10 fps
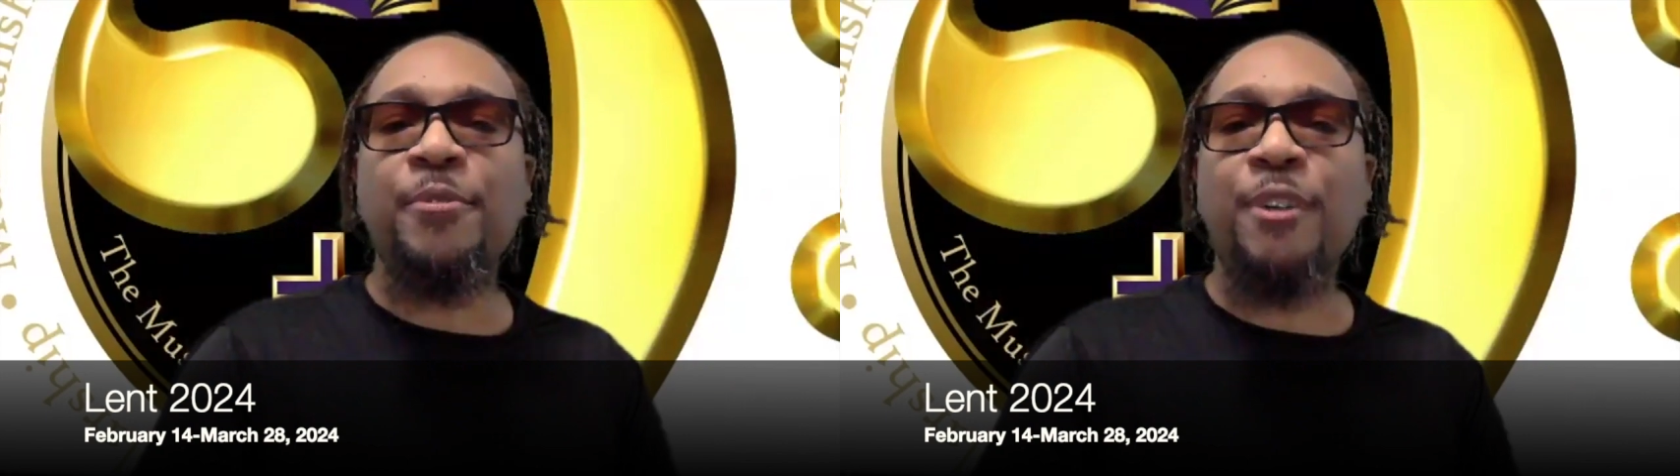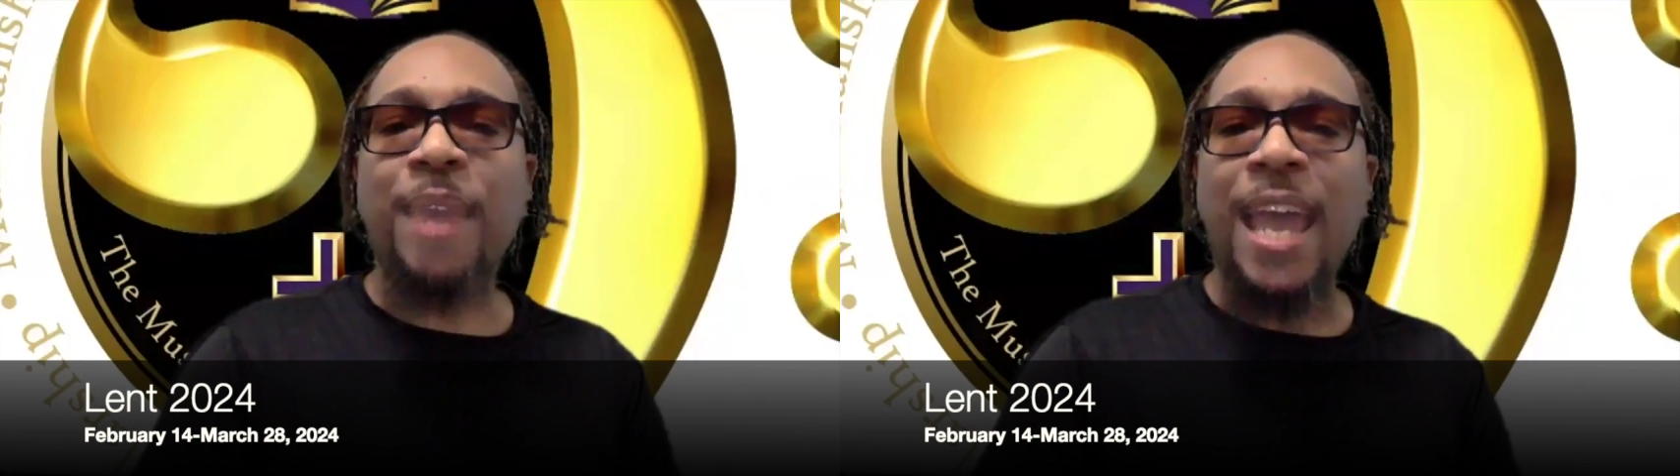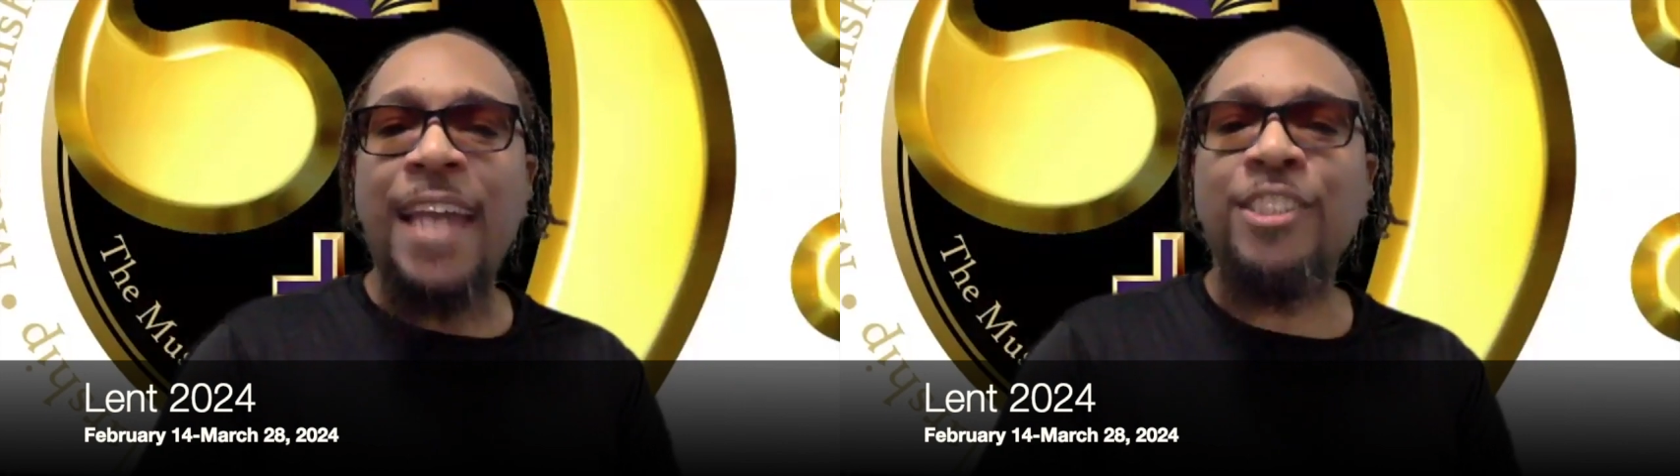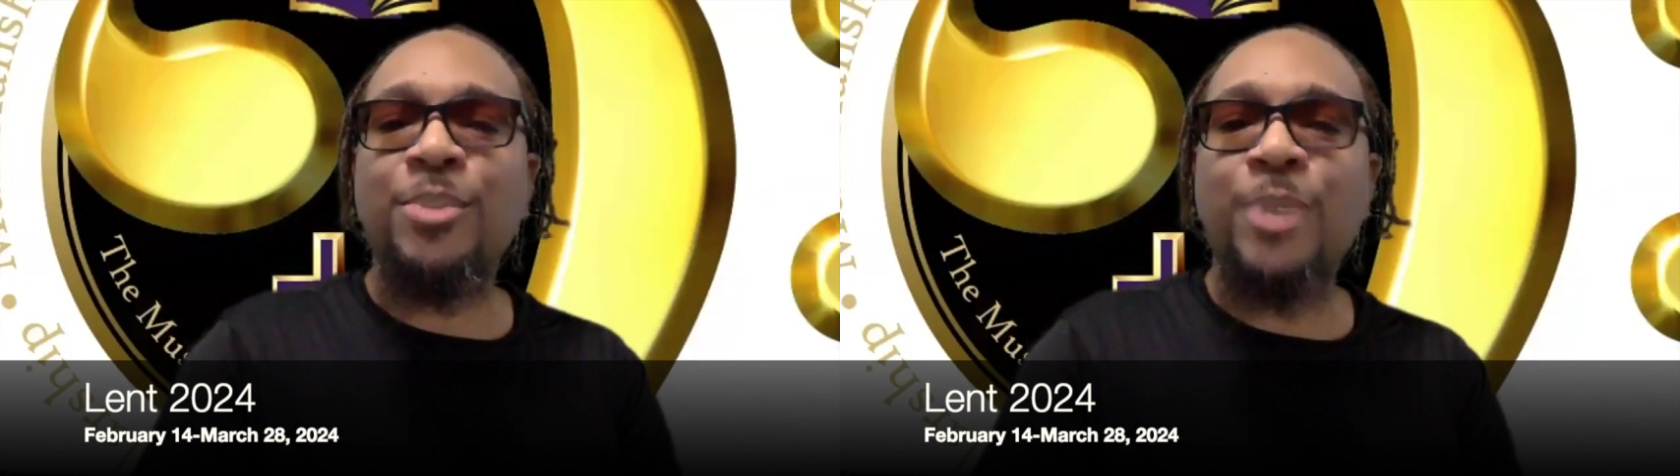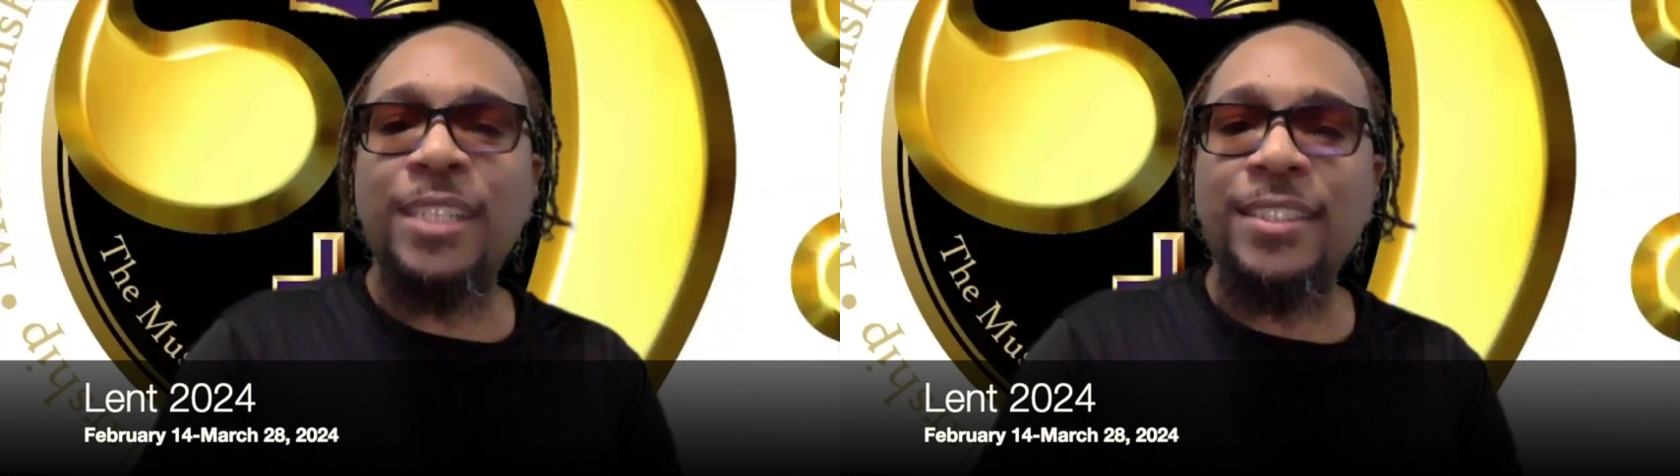from Ash
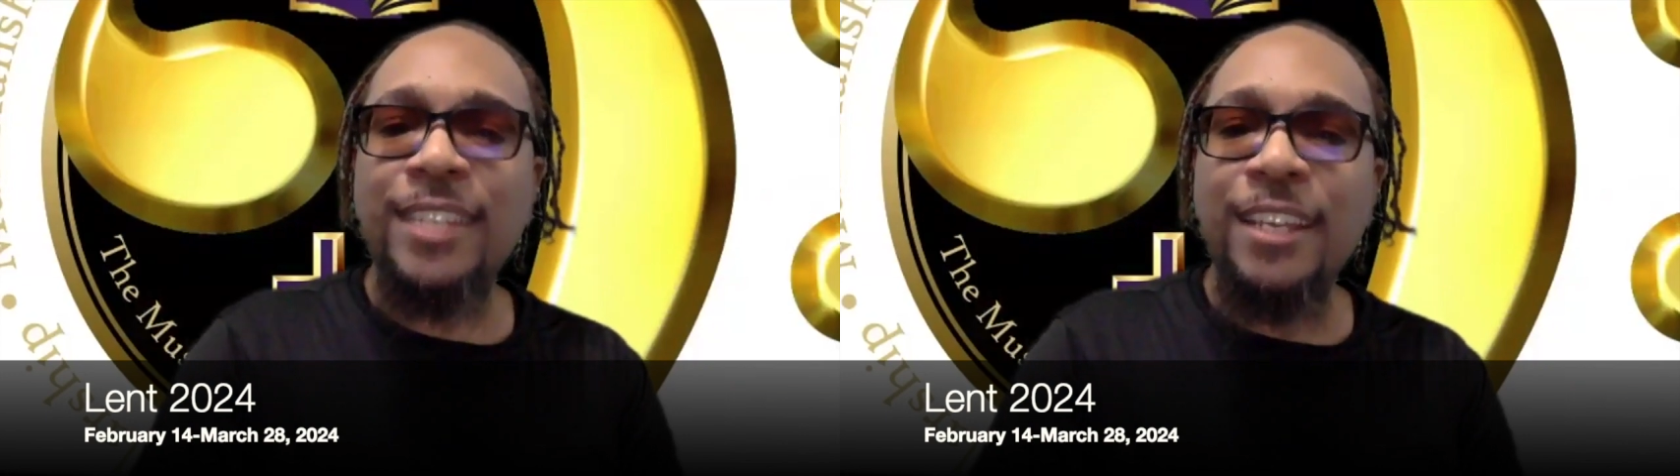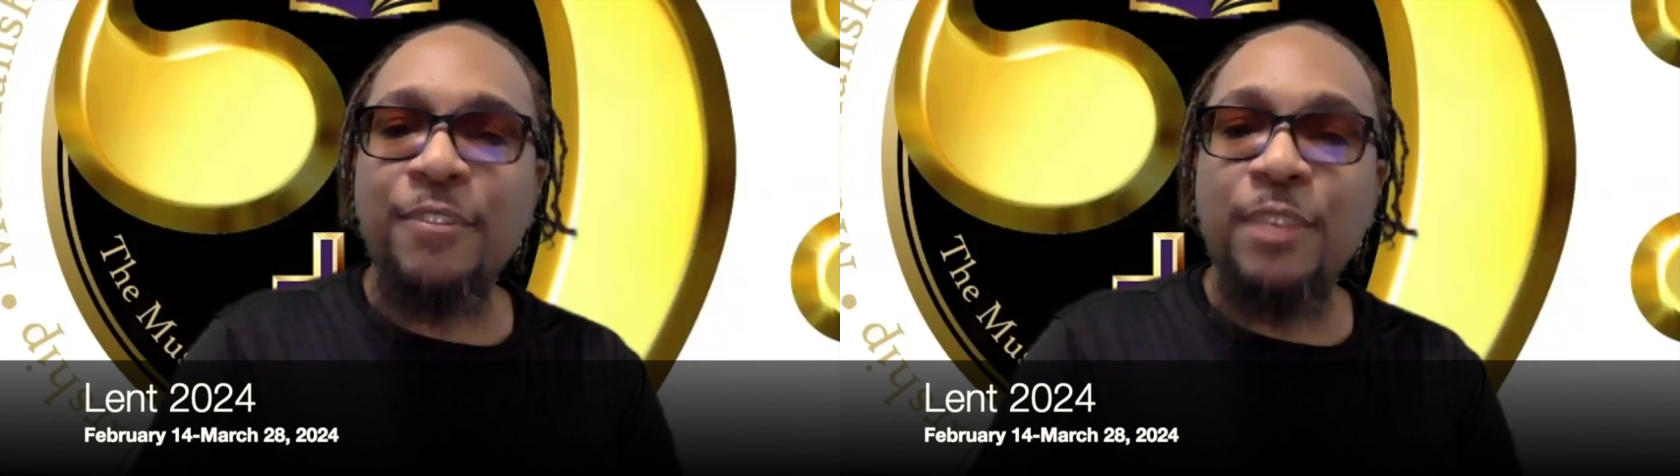Wednesday,